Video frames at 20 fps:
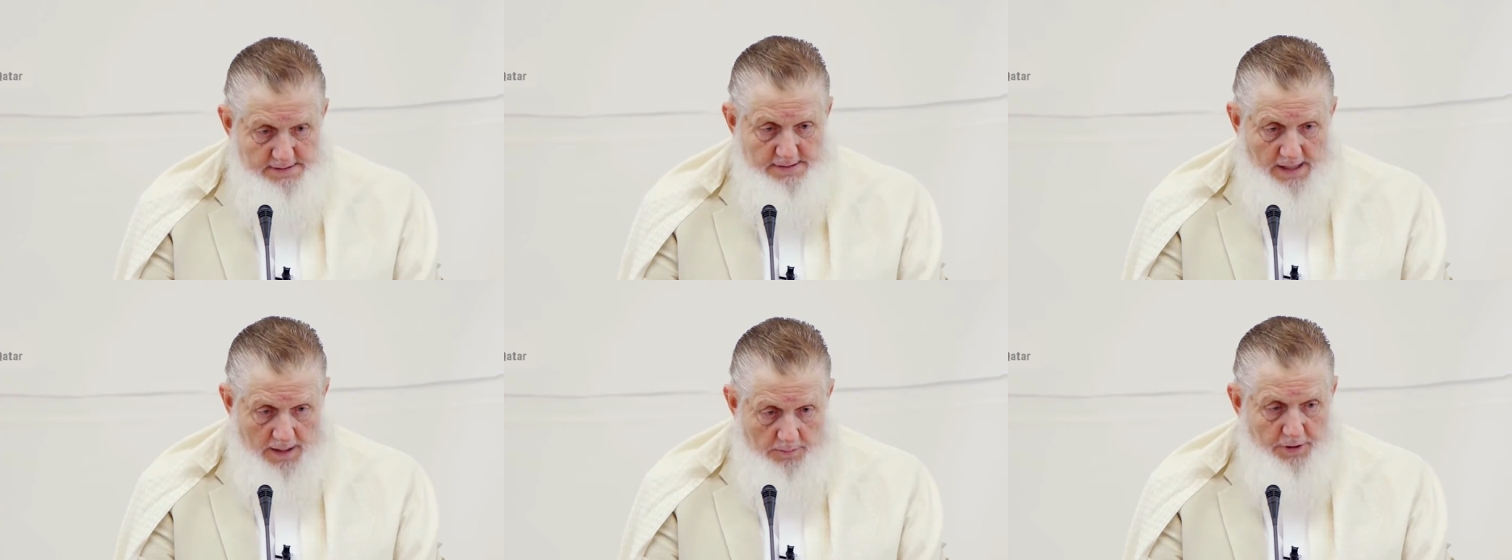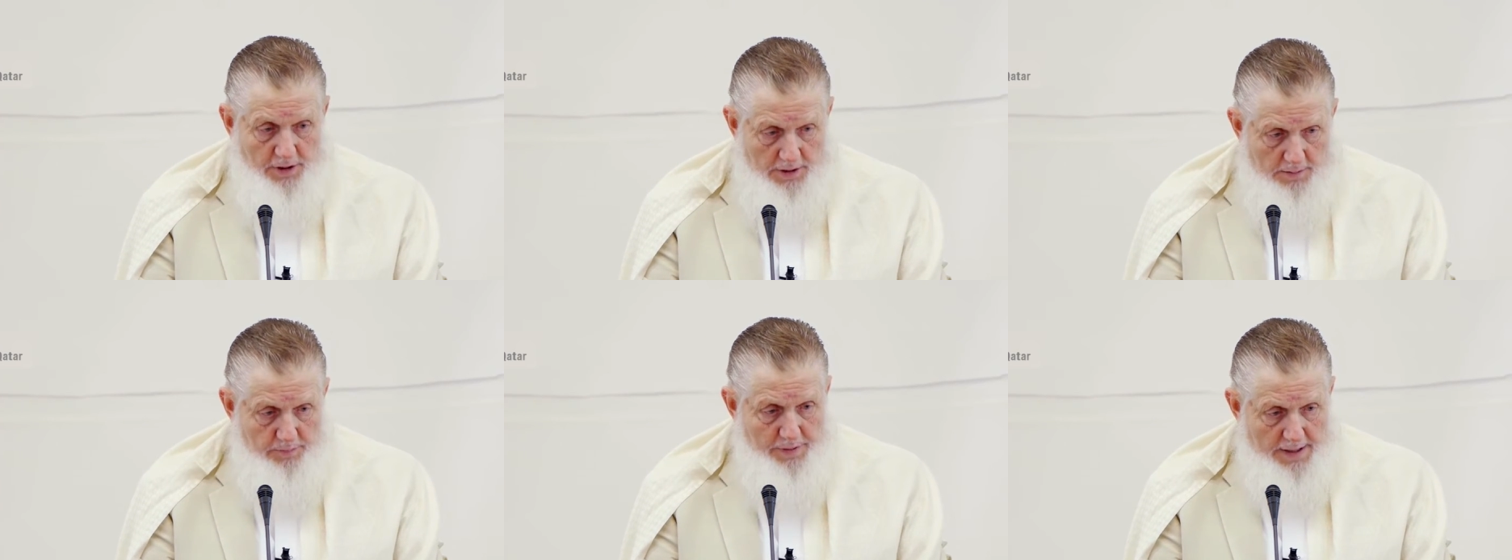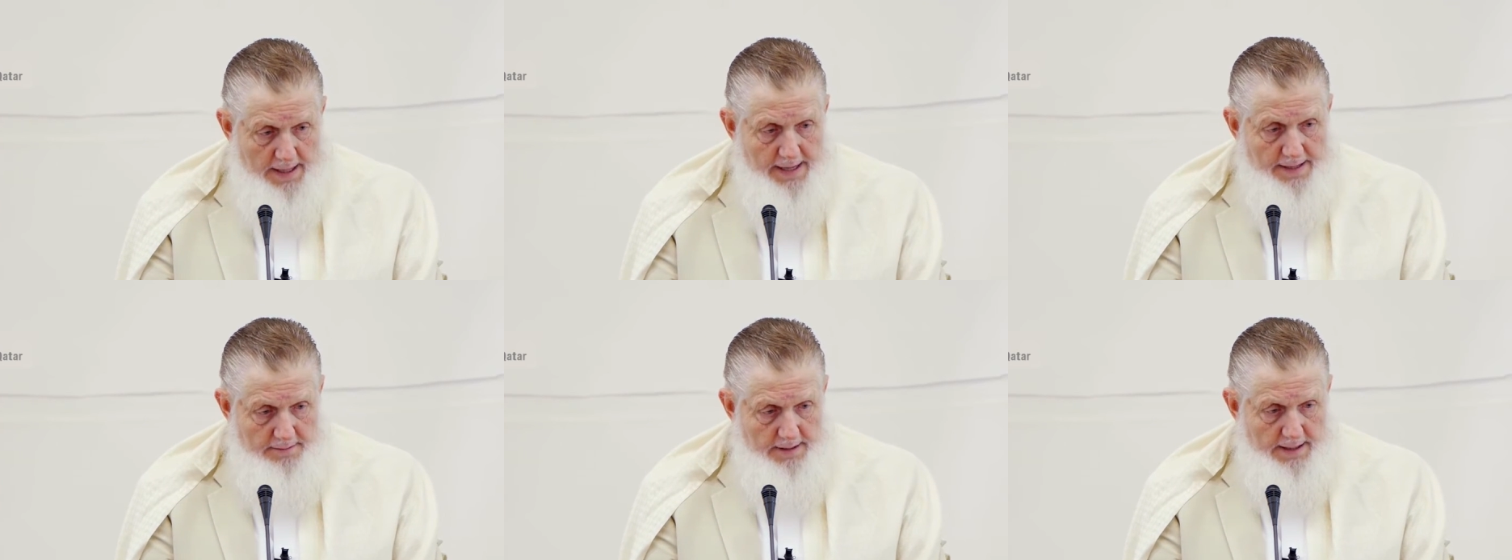I'm going to
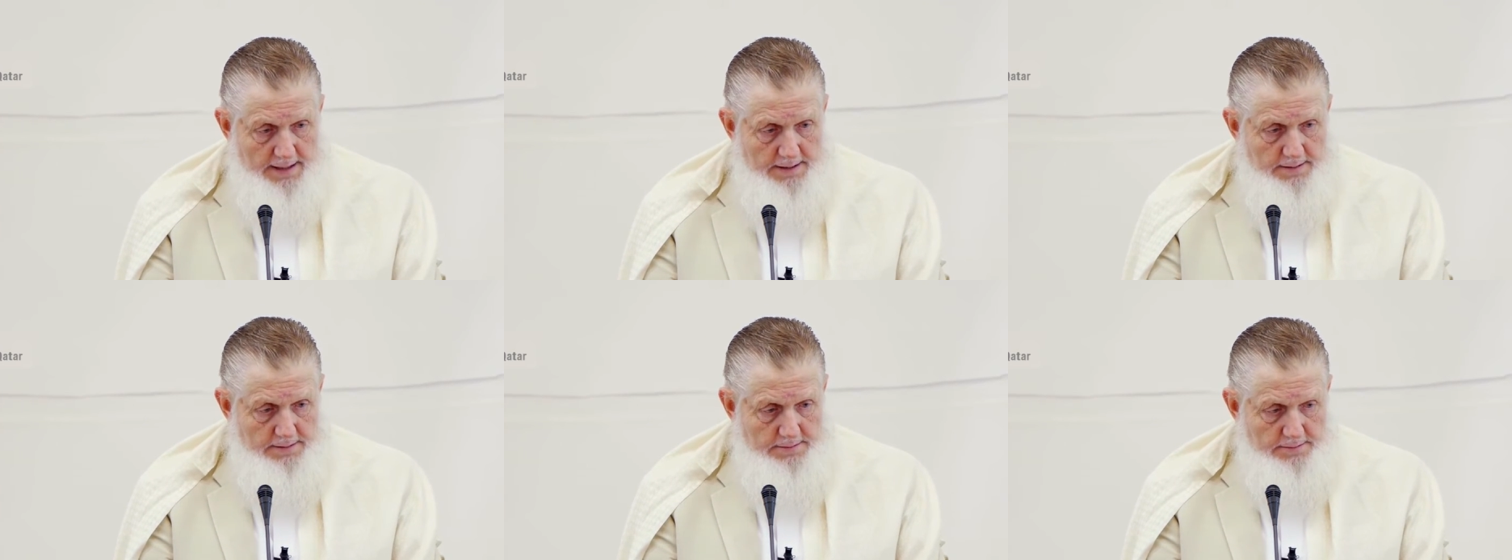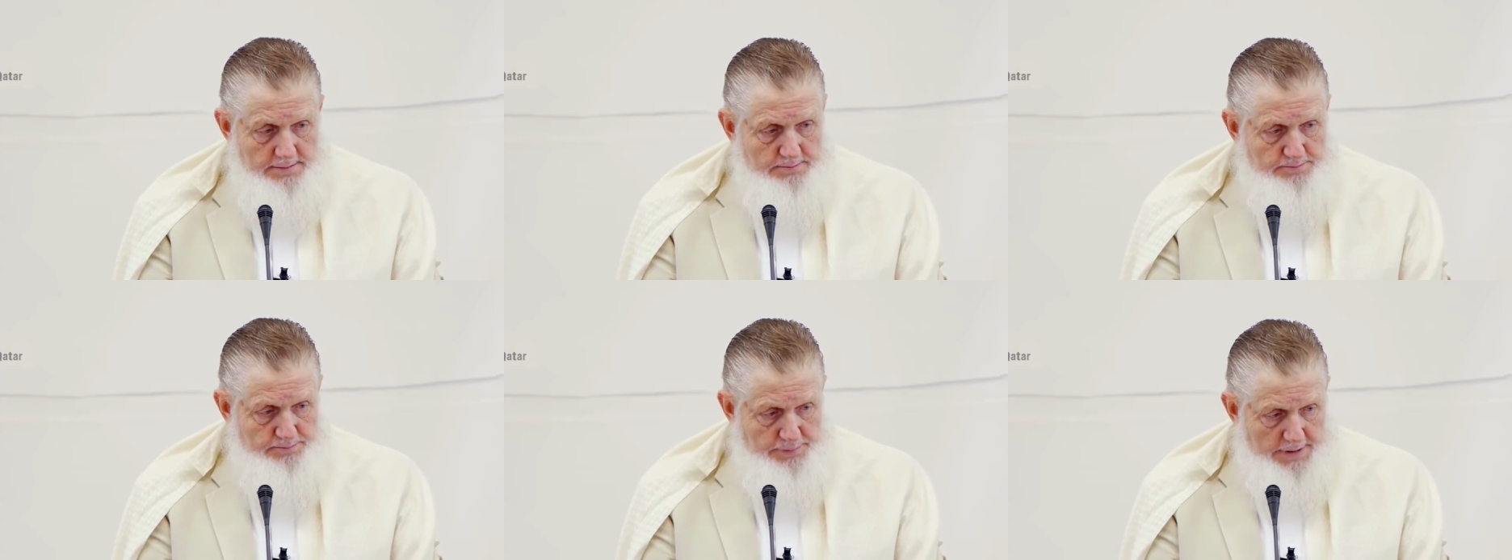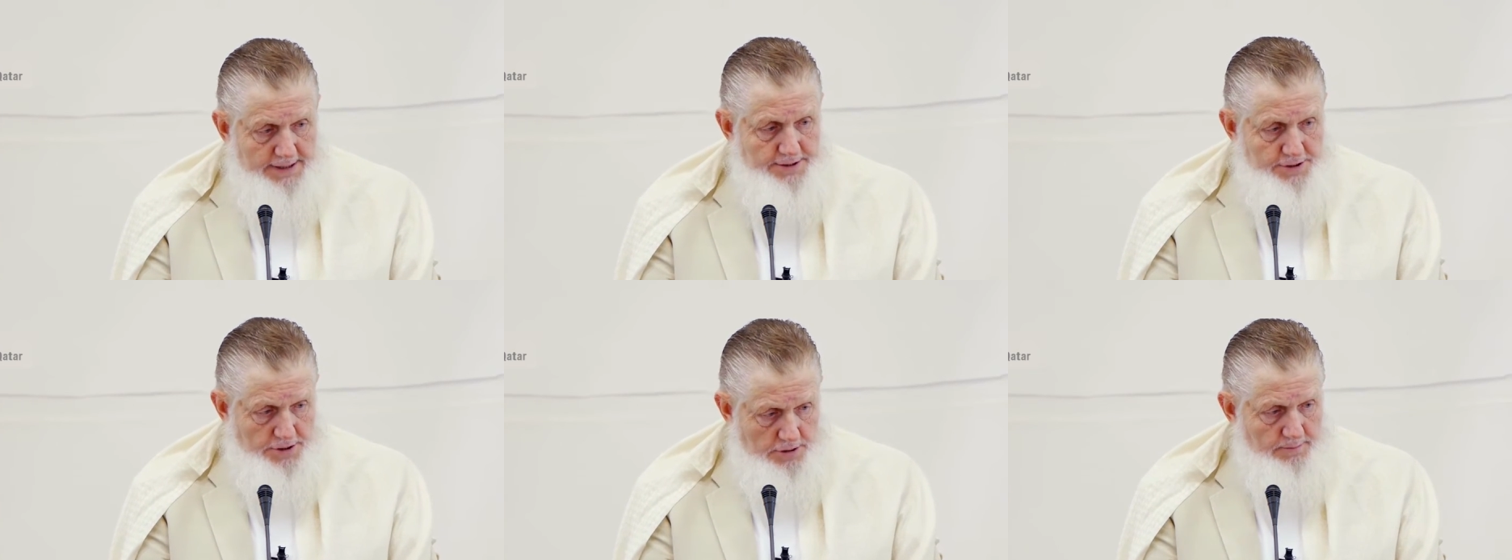pray, right?
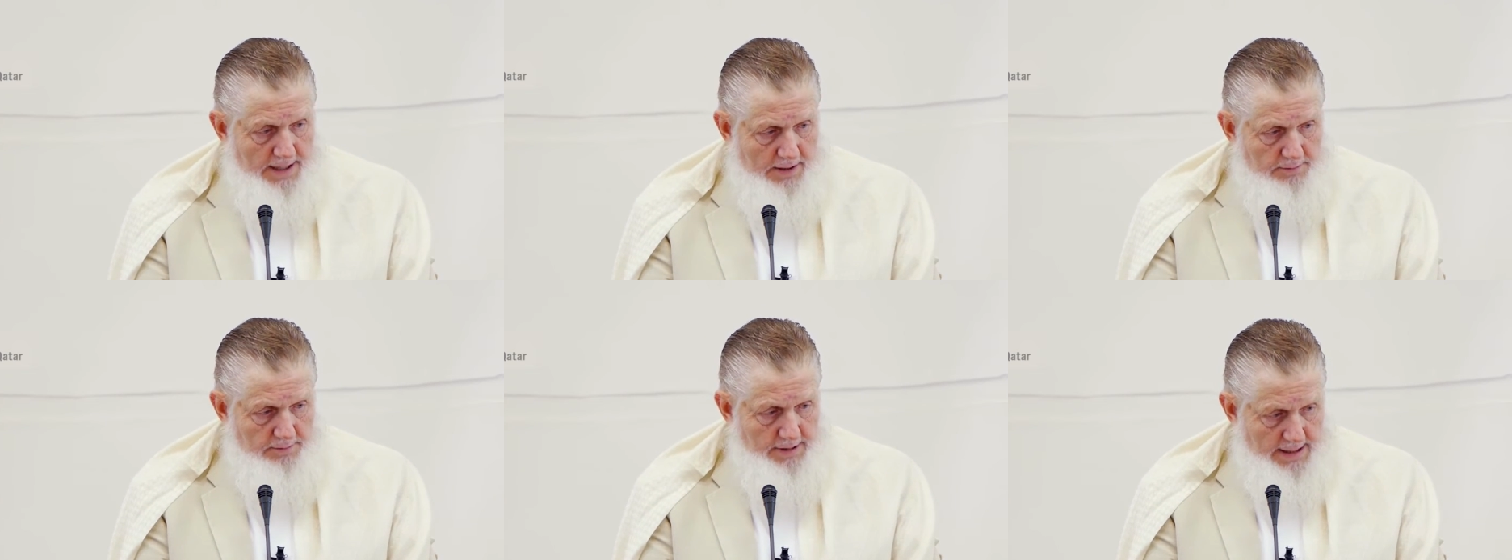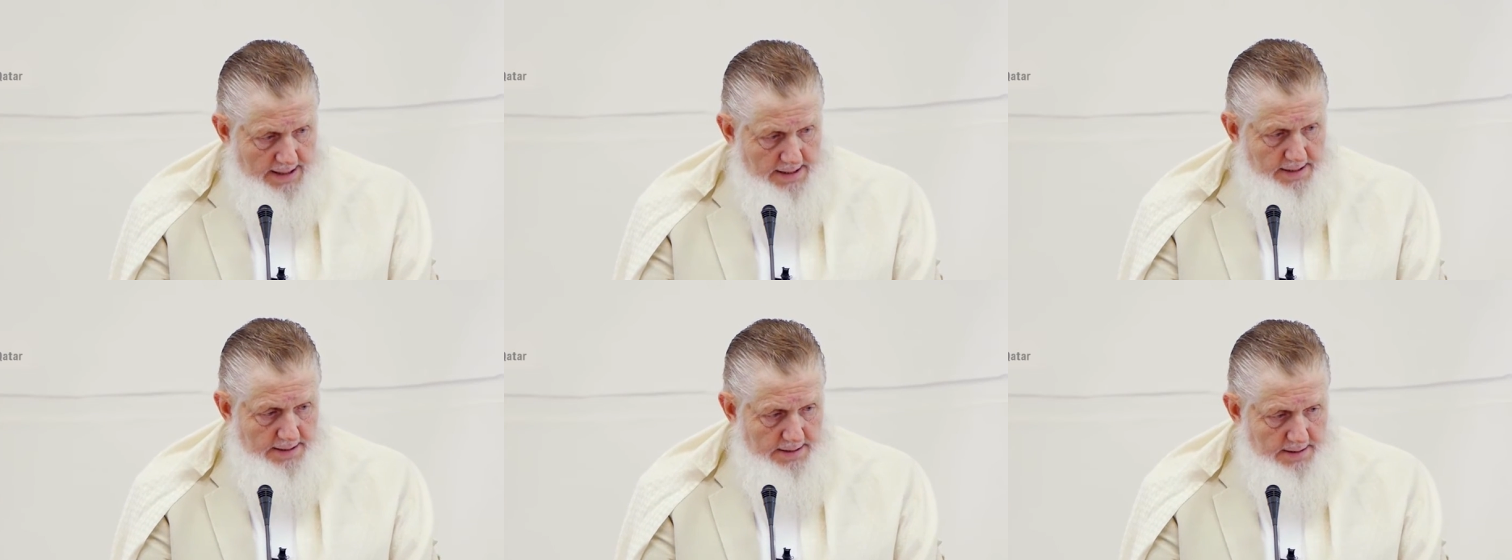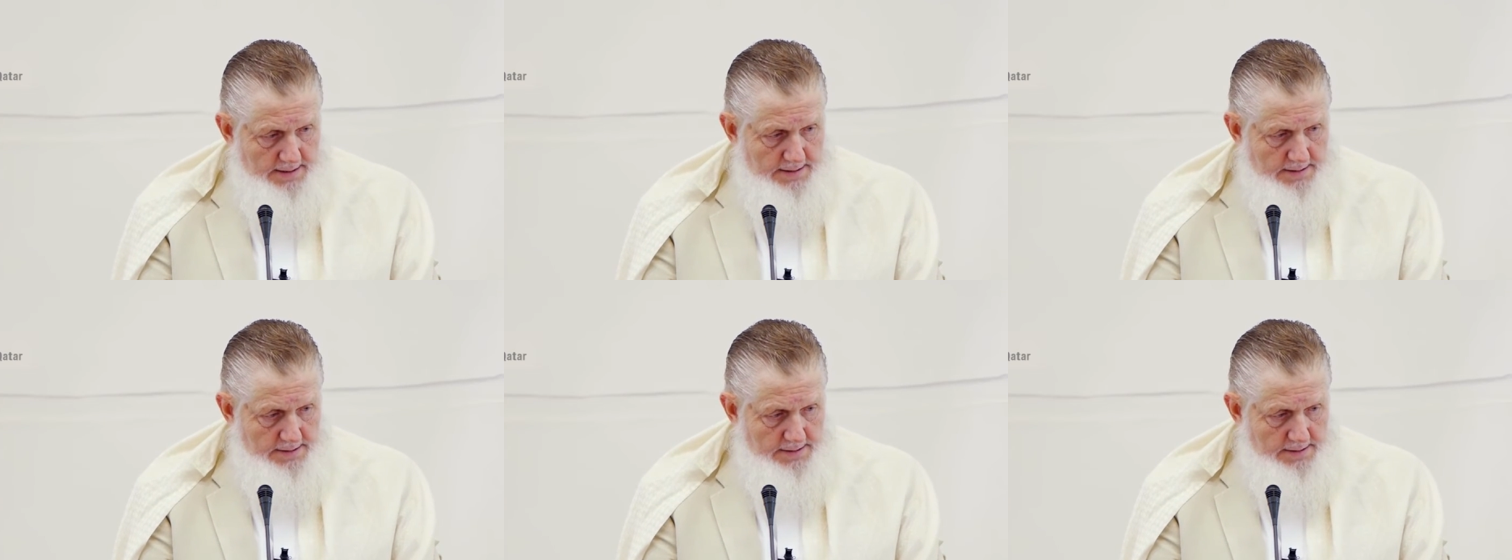Pray Jummah, right?